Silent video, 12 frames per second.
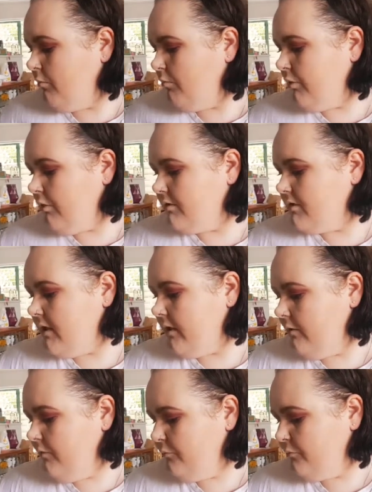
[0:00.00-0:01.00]

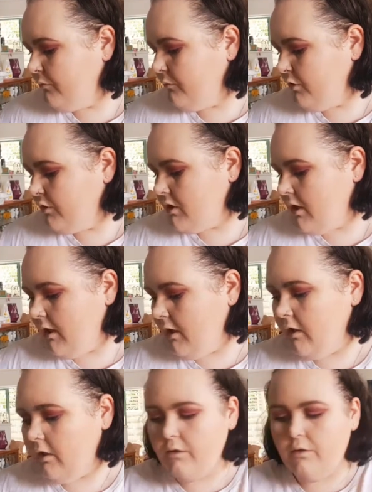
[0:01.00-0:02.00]
bronzer, which
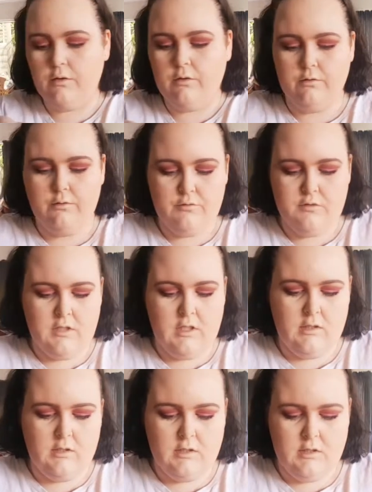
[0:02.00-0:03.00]
I use
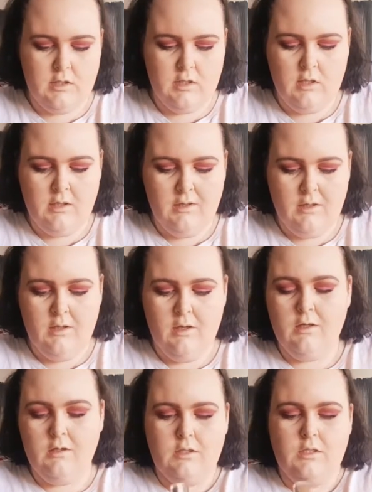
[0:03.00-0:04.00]
this
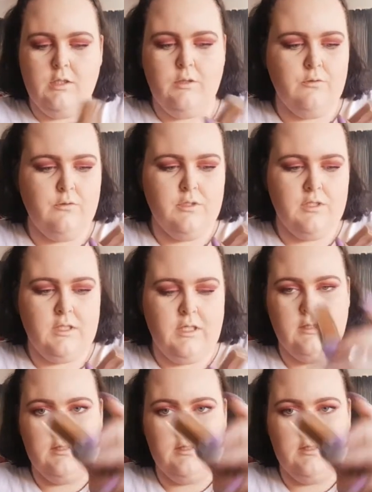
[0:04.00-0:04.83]
Dior Skin